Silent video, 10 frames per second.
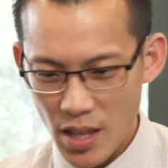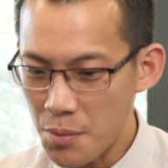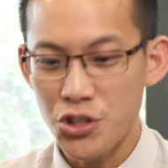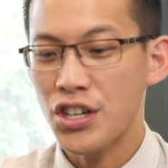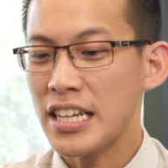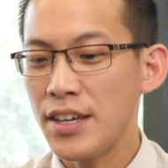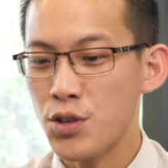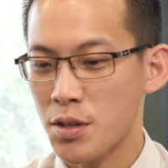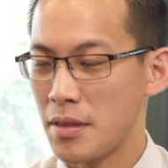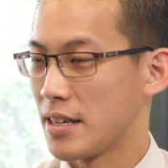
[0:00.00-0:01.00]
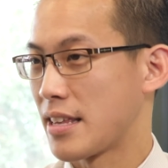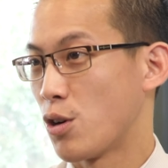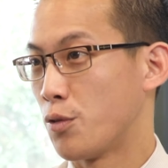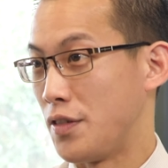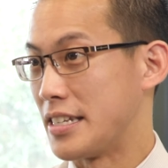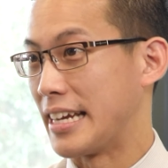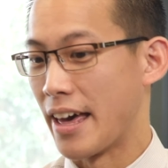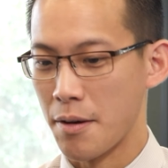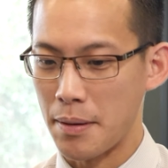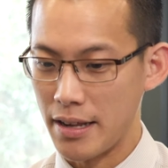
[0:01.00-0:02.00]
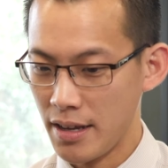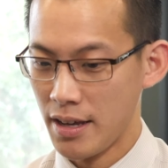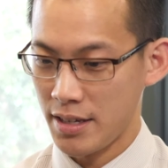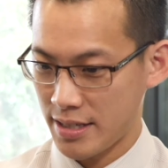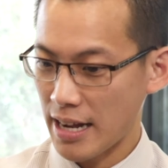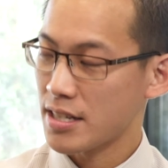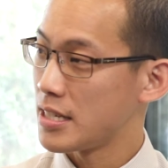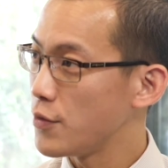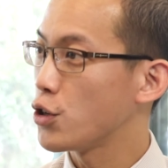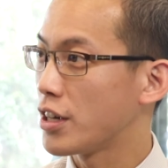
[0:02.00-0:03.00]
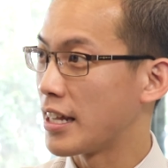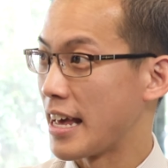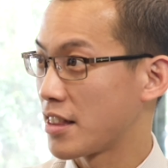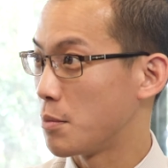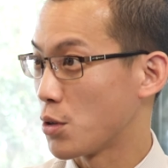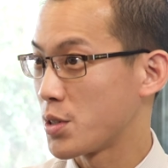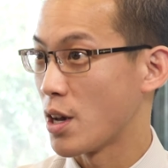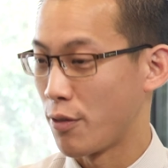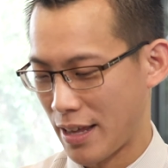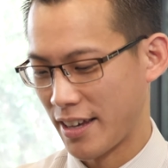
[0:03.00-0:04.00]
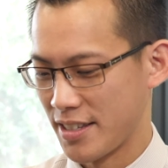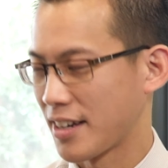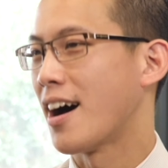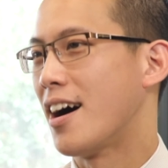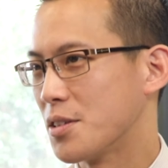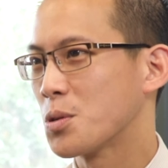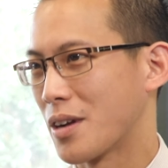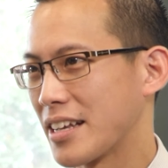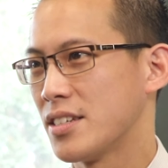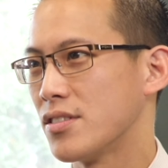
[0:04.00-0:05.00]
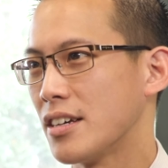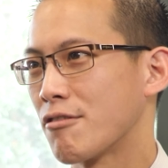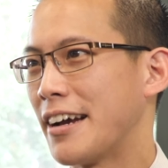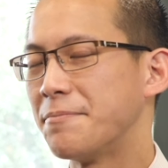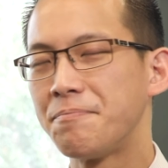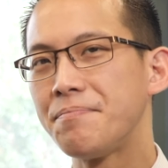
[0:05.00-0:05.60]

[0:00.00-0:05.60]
I'm just going to give you some things, they all fit together, but start to see if you can connect them yourself, like it's a card sort activity, right?